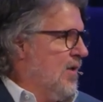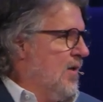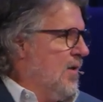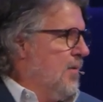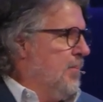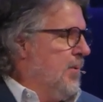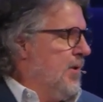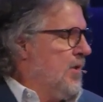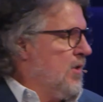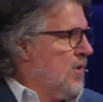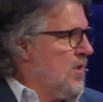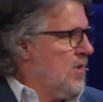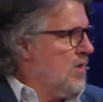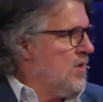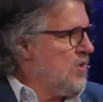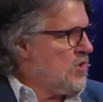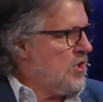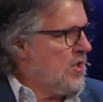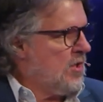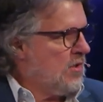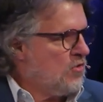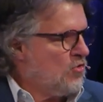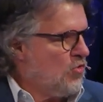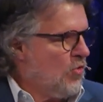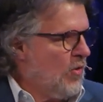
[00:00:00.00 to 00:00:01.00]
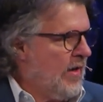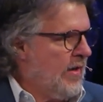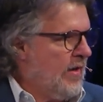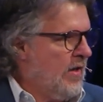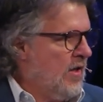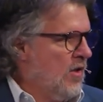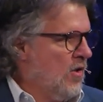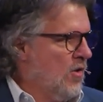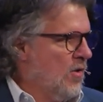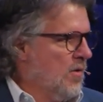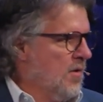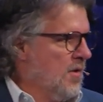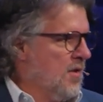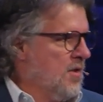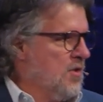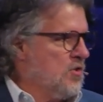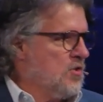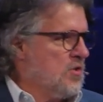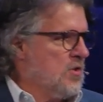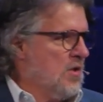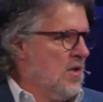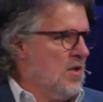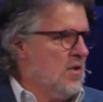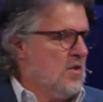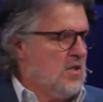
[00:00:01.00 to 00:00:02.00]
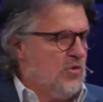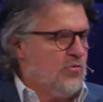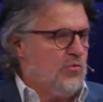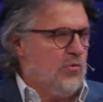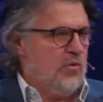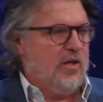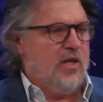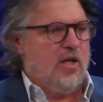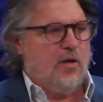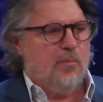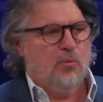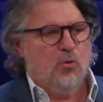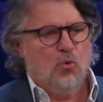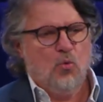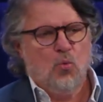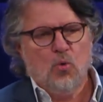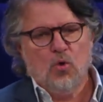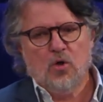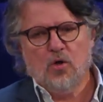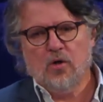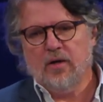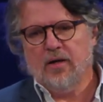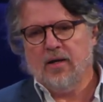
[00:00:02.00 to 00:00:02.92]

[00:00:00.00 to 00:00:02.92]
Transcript: But this train here is a different Hebrew word.